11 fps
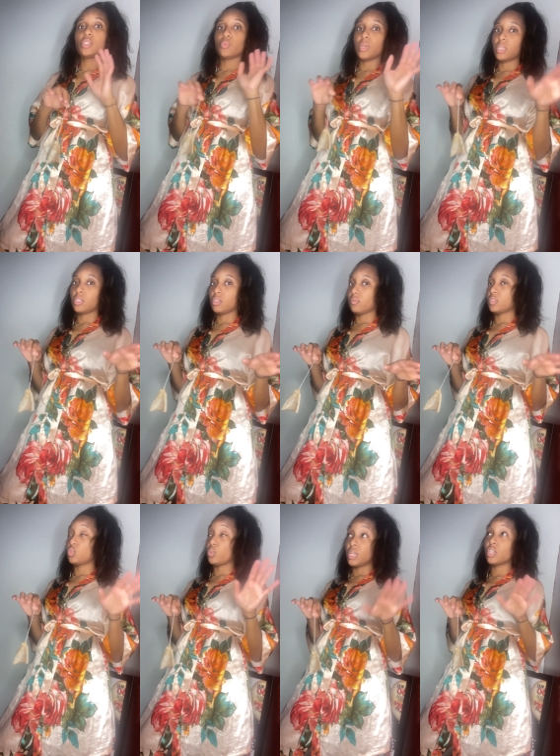
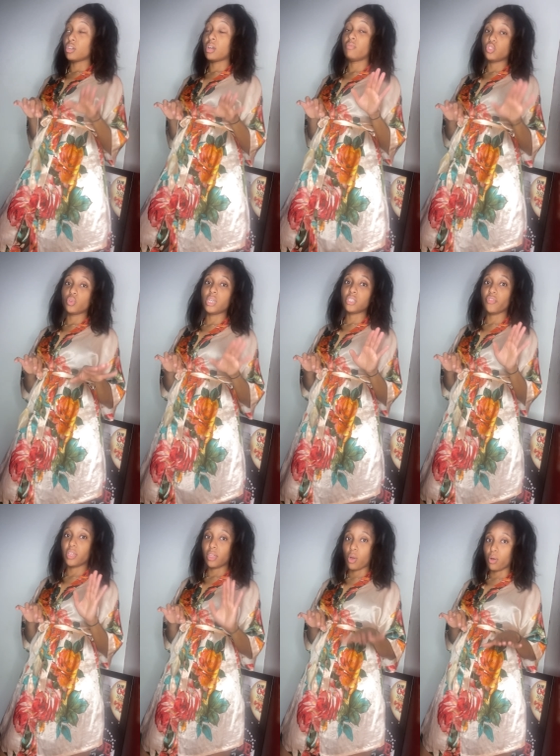sweetener of choice for
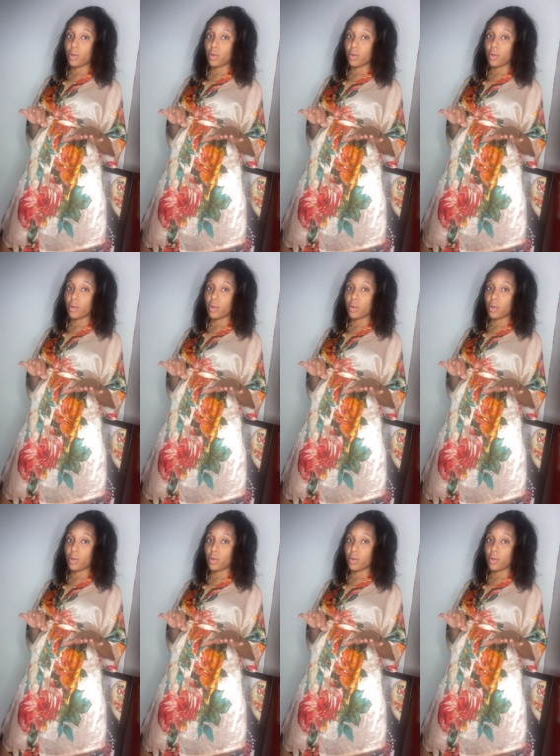the Coco